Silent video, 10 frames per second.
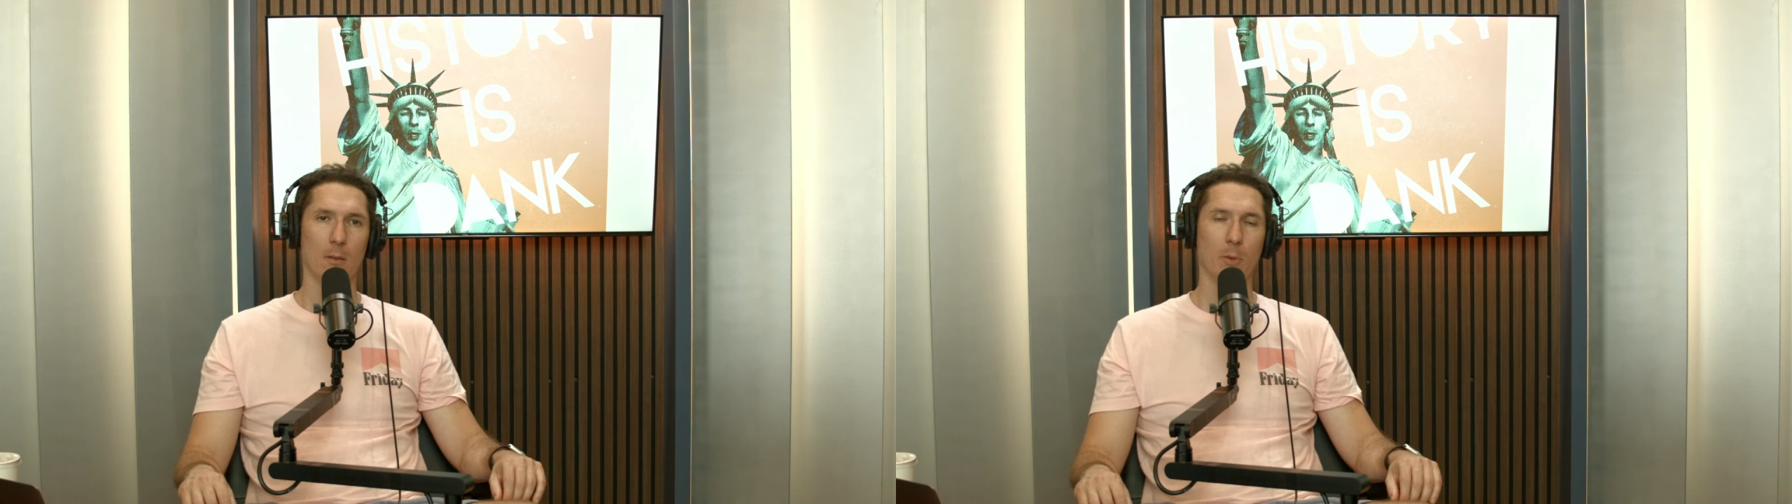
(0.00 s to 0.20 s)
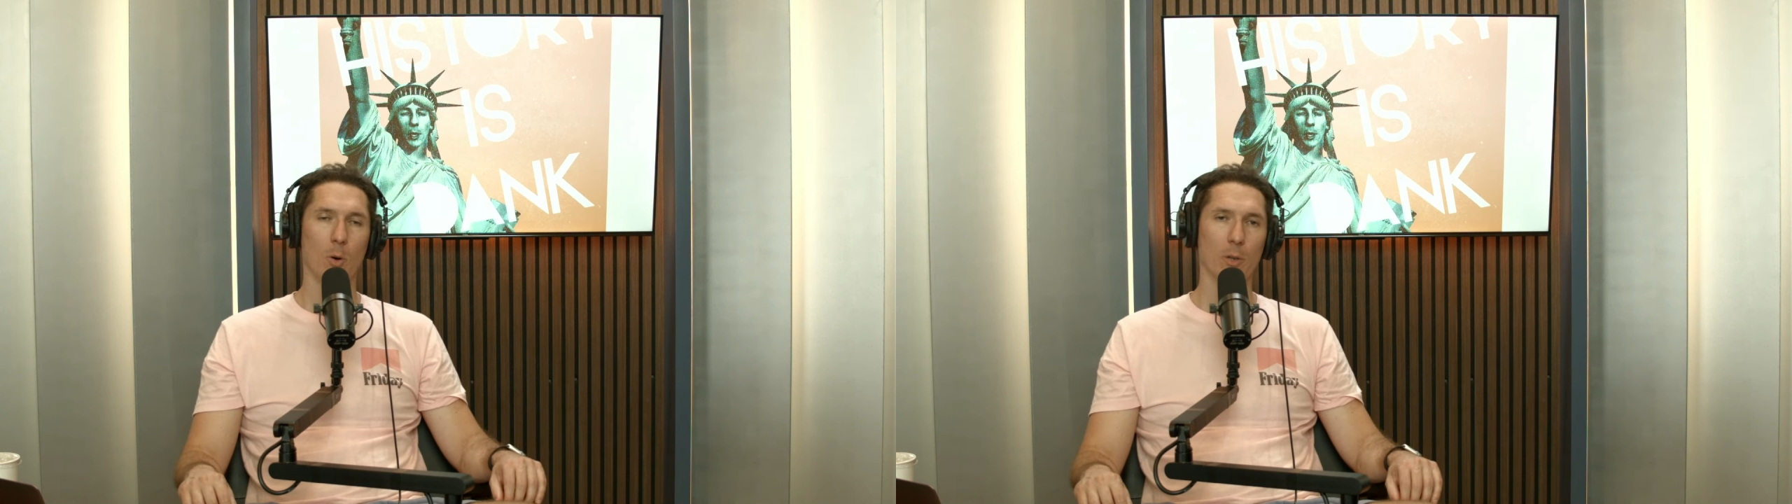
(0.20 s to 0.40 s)

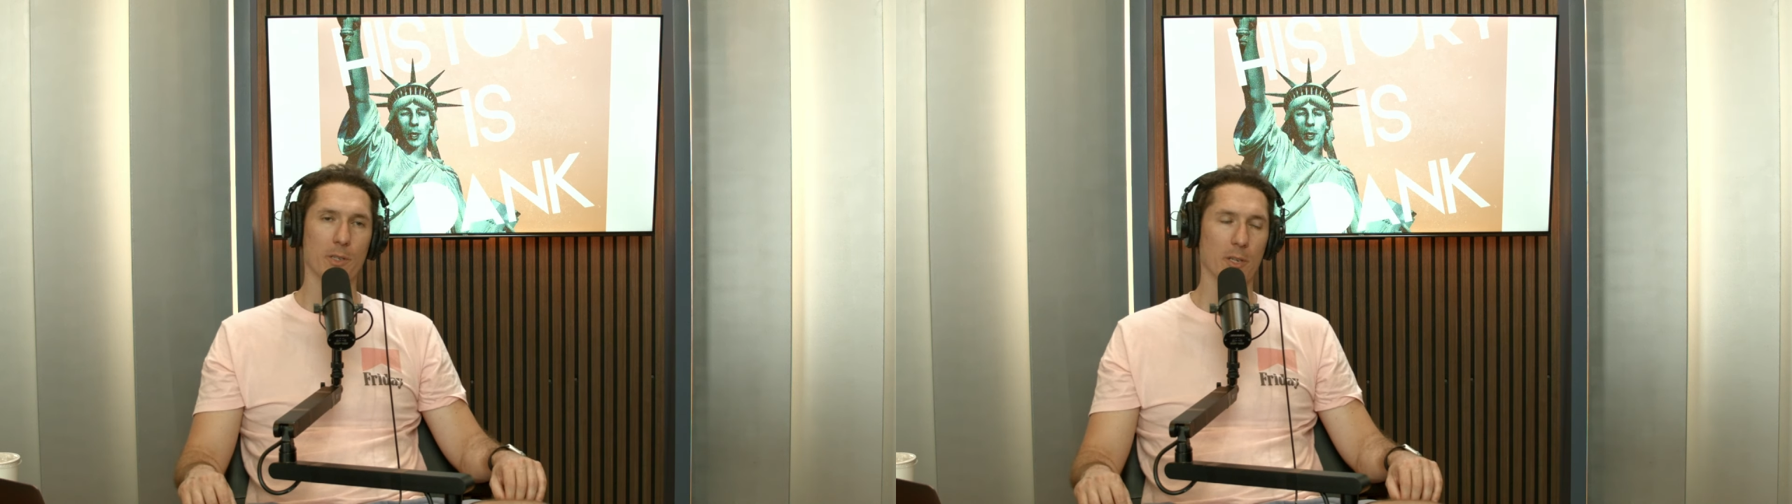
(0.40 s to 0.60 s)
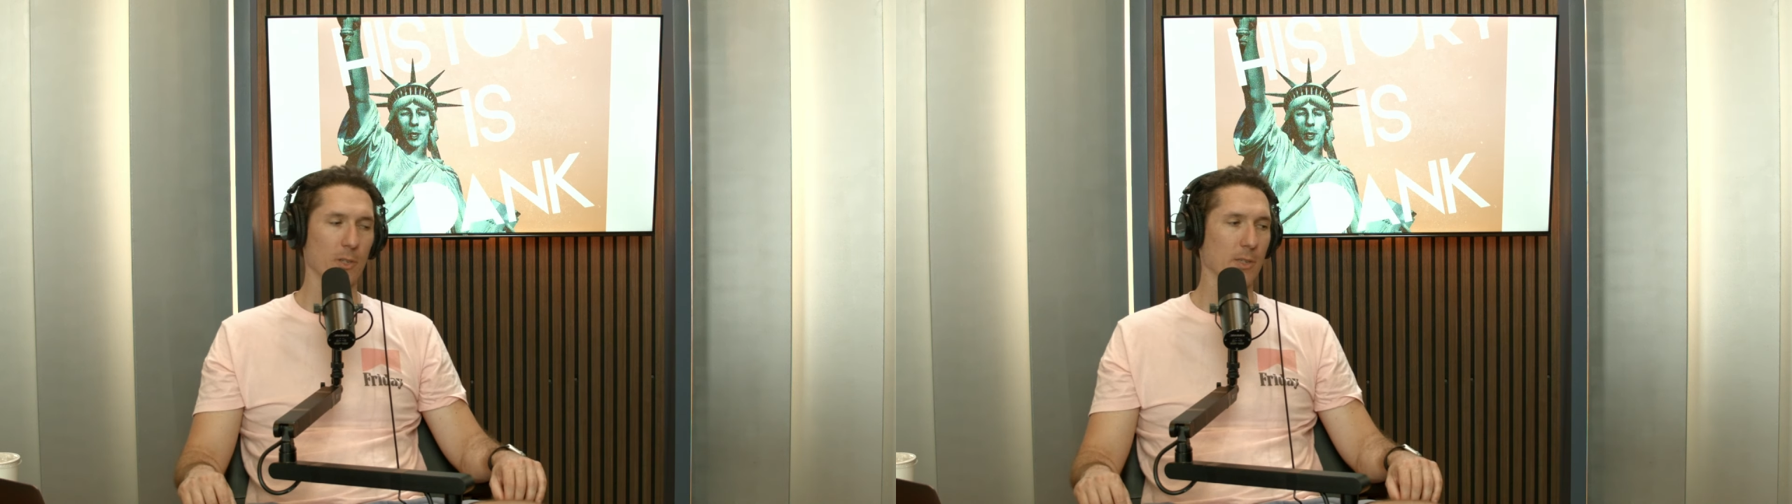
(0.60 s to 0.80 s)

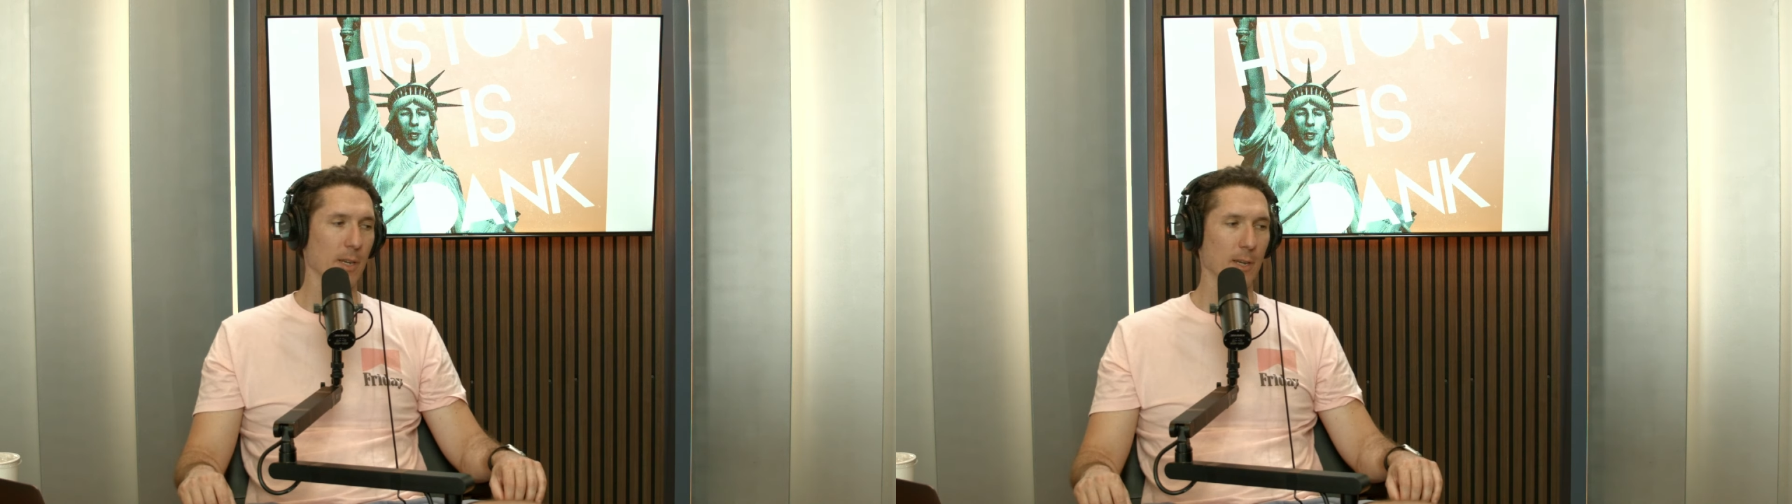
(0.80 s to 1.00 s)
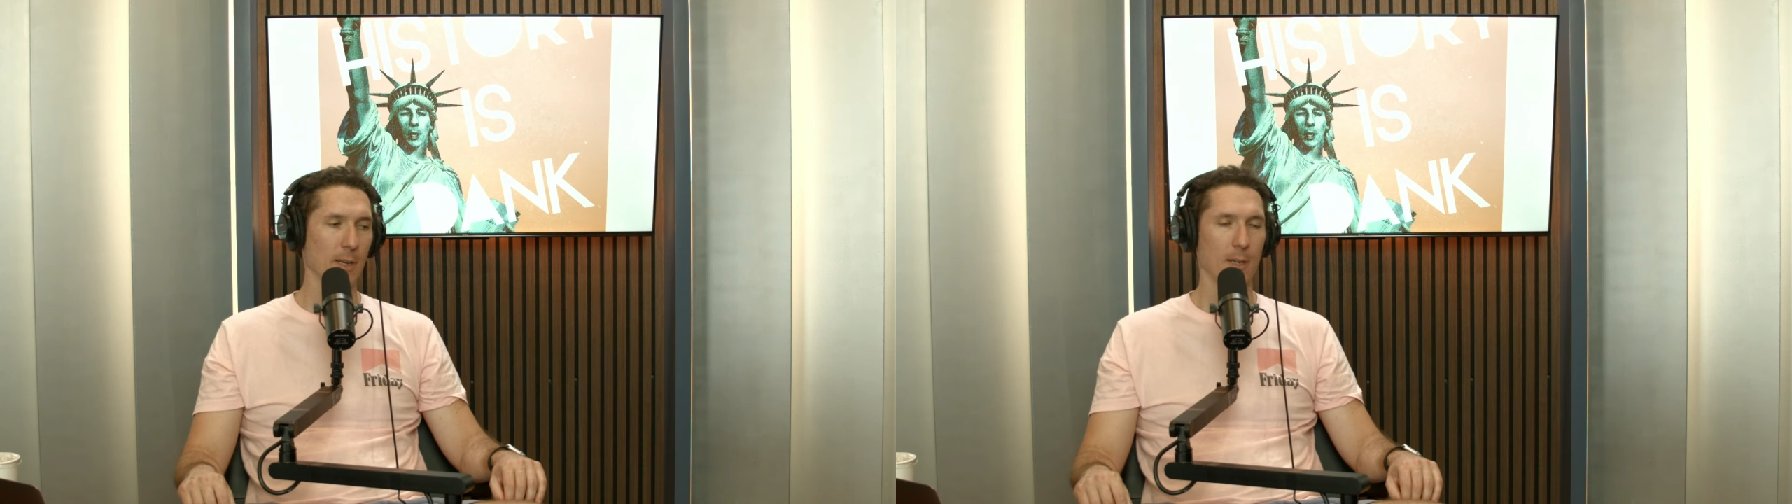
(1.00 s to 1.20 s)
I should say,